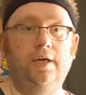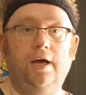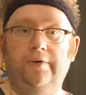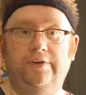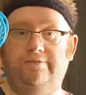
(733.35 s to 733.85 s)

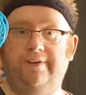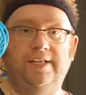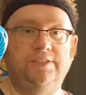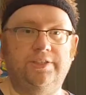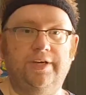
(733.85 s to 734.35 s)
I mean,
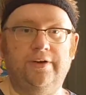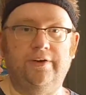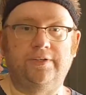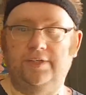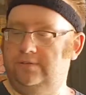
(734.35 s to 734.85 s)
fans are,
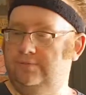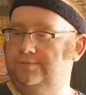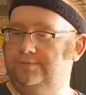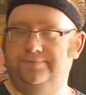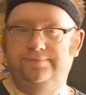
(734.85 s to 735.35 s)

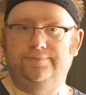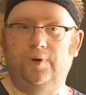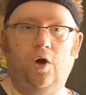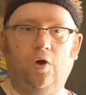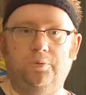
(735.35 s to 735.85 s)

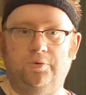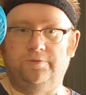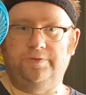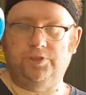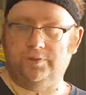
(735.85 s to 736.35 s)
horrible
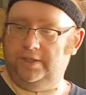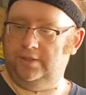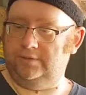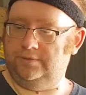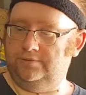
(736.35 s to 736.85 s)
visually
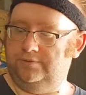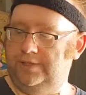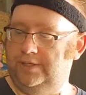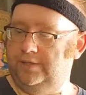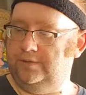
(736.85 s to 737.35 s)
on
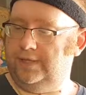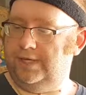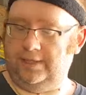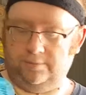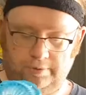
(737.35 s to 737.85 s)
video,
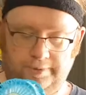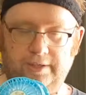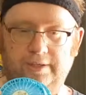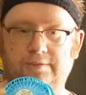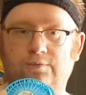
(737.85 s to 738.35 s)
and they're probably
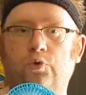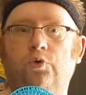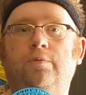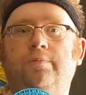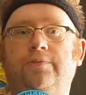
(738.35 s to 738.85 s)
gonna
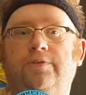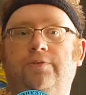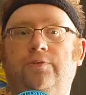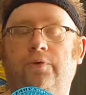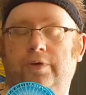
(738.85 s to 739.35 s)
ruin
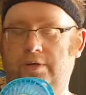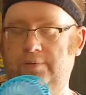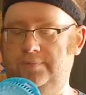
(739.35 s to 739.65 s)
the audio.